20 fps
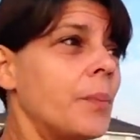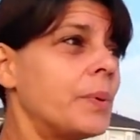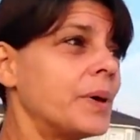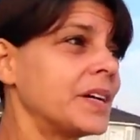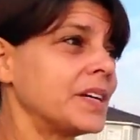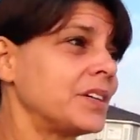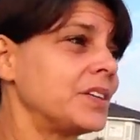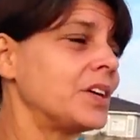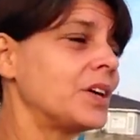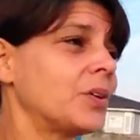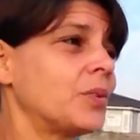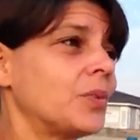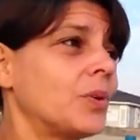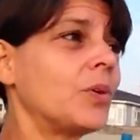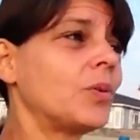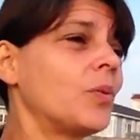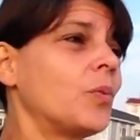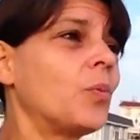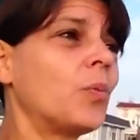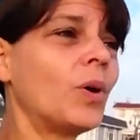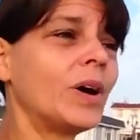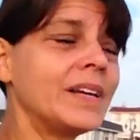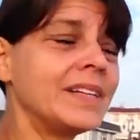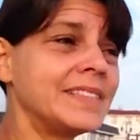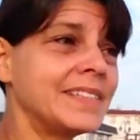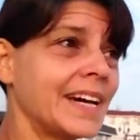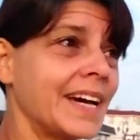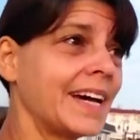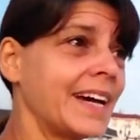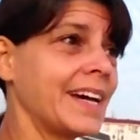But, you know,
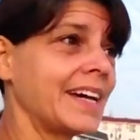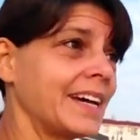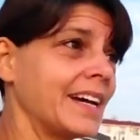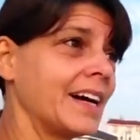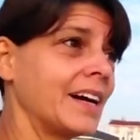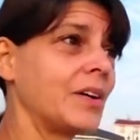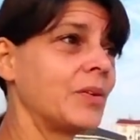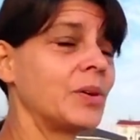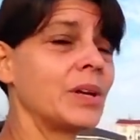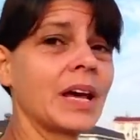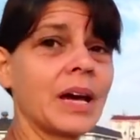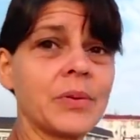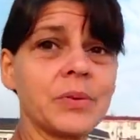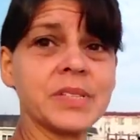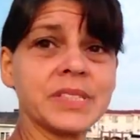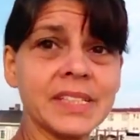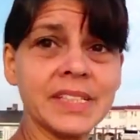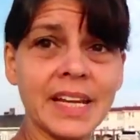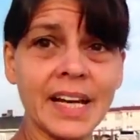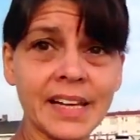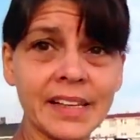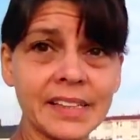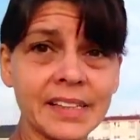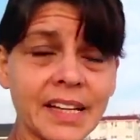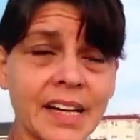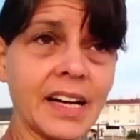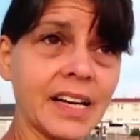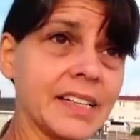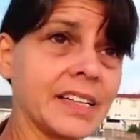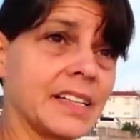one day when I was in
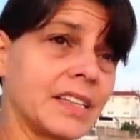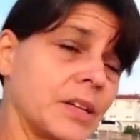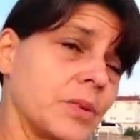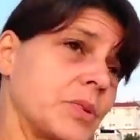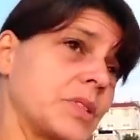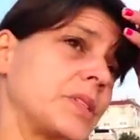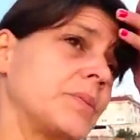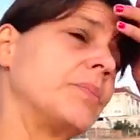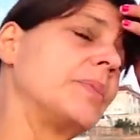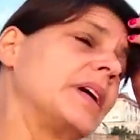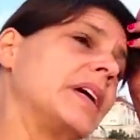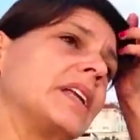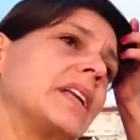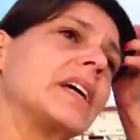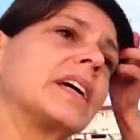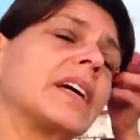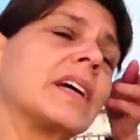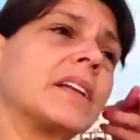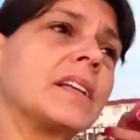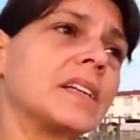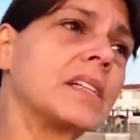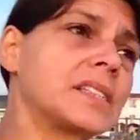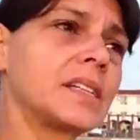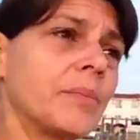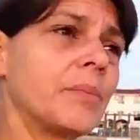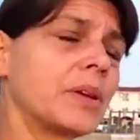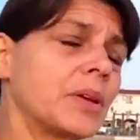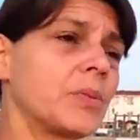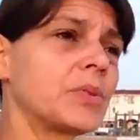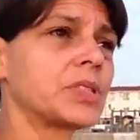Al-Anon and there was a meeting and
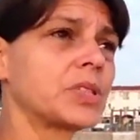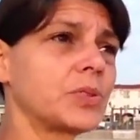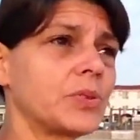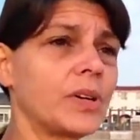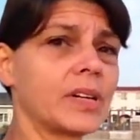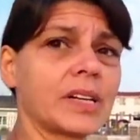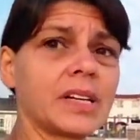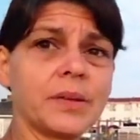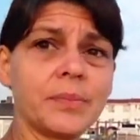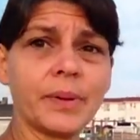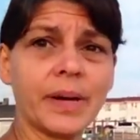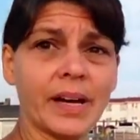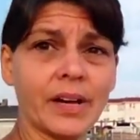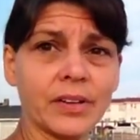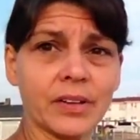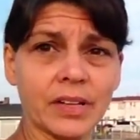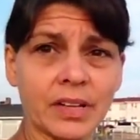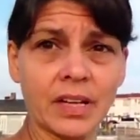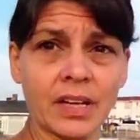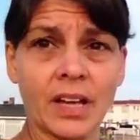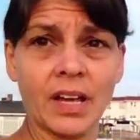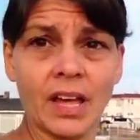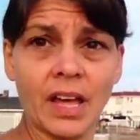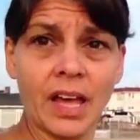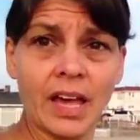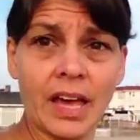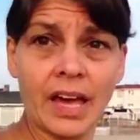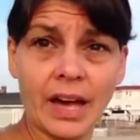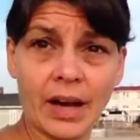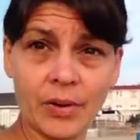somebody was talking about
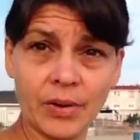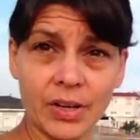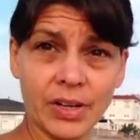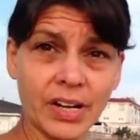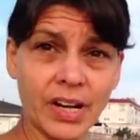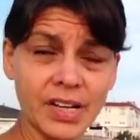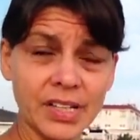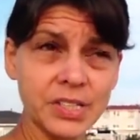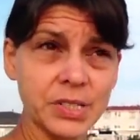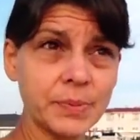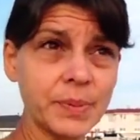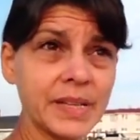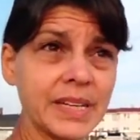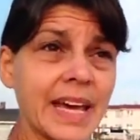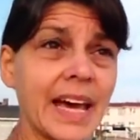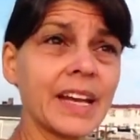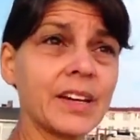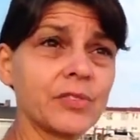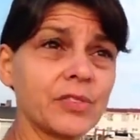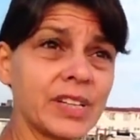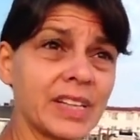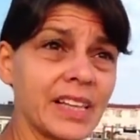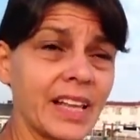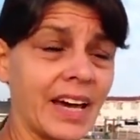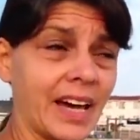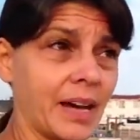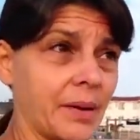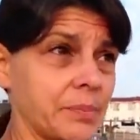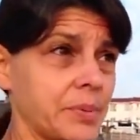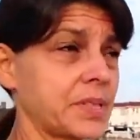how her husband had a
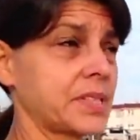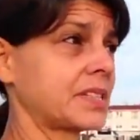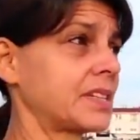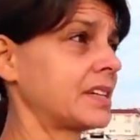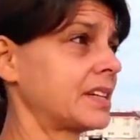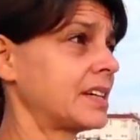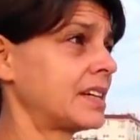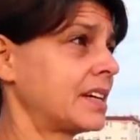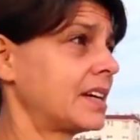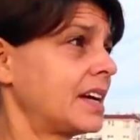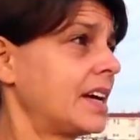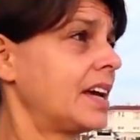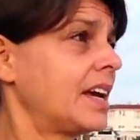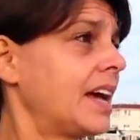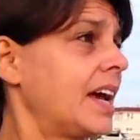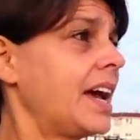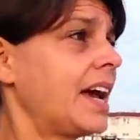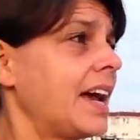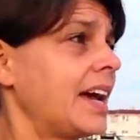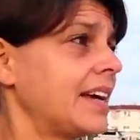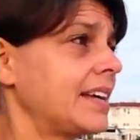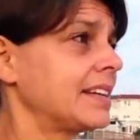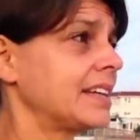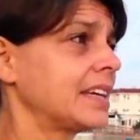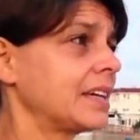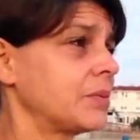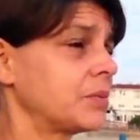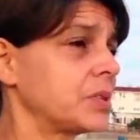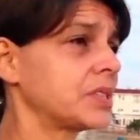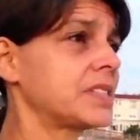relapse and
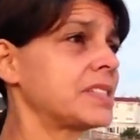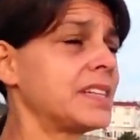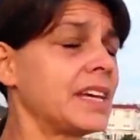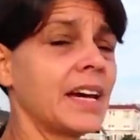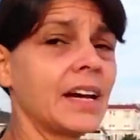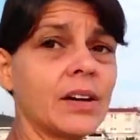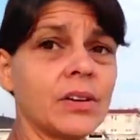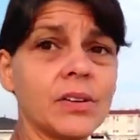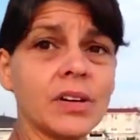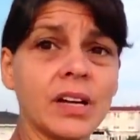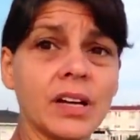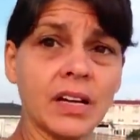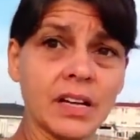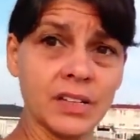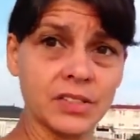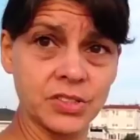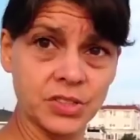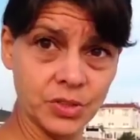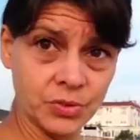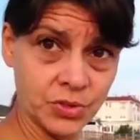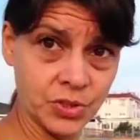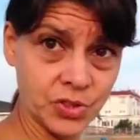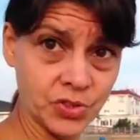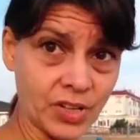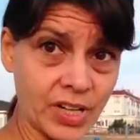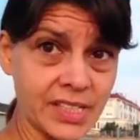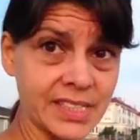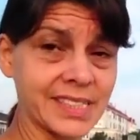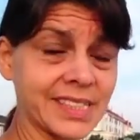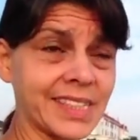he was now doing
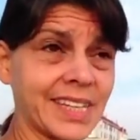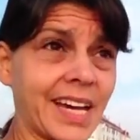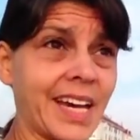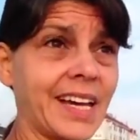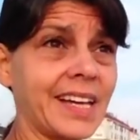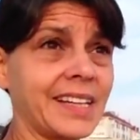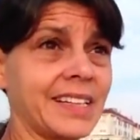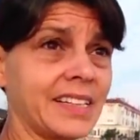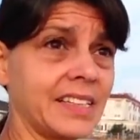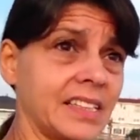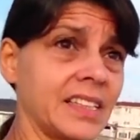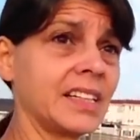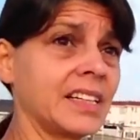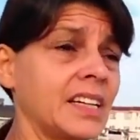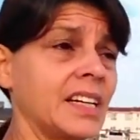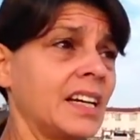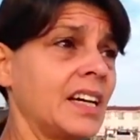drugs again and